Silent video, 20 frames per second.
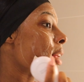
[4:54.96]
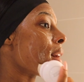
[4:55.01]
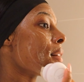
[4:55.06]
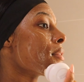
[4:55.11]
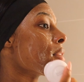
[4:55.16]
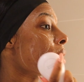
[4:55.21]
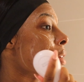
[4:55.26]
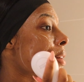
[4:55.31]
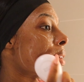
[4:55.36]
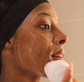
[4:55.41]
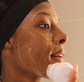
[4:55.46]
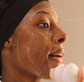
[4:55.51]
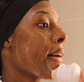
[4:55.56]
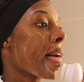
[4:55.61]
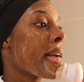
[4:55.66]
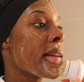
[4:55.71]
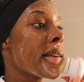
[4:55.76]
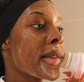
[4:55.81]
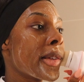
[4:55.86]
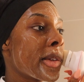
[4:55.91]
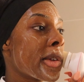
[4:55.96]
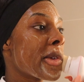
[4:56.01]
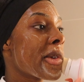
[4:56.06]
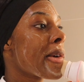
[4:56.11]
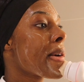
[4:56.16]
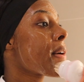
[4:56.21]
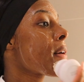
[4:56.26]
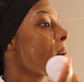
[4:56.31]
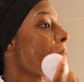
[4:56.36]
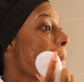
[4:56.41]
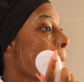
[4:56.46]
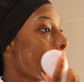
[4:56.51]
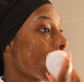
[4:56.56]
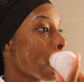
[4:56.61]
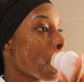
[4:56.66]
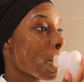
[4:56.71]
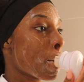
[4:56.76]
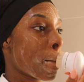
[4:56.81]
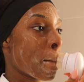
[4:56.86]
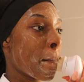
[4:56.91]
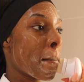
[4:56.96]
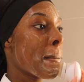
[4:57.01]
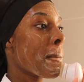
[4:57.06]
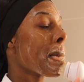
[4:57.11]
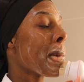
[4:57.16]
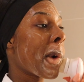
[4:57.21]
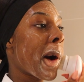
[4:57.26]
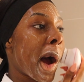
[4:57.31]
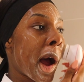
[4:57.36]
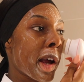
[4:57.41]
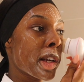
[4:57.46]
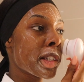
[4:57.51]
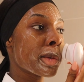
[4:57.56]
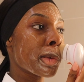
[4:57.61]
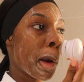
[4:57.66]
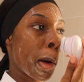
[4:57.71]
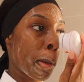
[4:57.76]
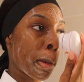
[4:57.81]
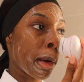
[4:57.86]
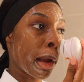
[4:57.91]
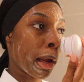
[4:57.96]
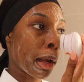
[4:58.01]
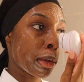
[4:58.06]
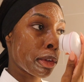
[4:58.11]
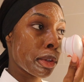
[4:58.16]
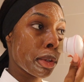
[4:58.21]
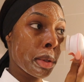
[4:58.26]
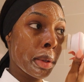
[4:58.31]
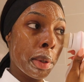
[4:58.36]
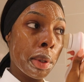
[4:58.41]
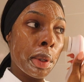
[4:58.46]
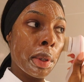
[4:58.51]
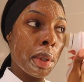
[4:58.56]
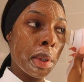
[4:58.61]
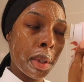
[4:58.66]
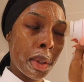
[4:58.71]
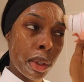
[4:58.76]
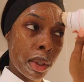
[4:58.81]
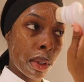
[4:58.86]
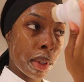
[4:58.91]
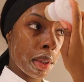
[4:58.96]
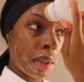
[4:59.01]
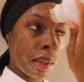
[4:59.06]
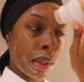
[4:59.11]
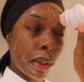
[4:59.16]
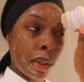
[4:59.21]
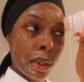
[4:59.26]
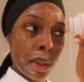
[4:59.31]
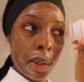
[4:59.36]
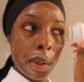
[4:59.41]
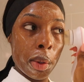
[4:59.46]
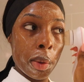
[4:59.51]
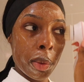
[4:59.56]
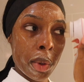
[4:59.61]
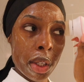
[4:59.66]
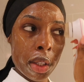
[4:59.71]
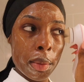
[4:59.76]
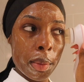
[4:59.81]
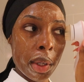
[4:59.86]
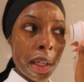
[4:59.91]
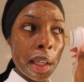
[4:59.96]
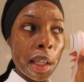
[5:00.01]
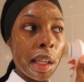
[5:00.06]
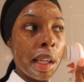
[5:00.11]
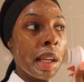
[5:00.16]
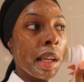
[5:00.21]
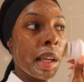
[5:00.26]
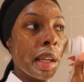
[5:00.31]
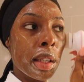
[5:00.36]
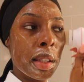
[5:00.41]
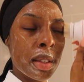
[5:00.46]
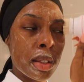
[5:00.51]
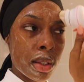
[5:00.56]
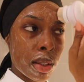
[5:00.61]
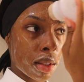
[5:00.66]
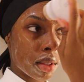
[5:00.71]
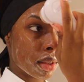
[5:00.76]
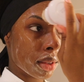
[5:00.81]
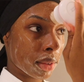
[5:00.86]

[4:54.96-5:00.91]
never cleansed, washed my face with my hands.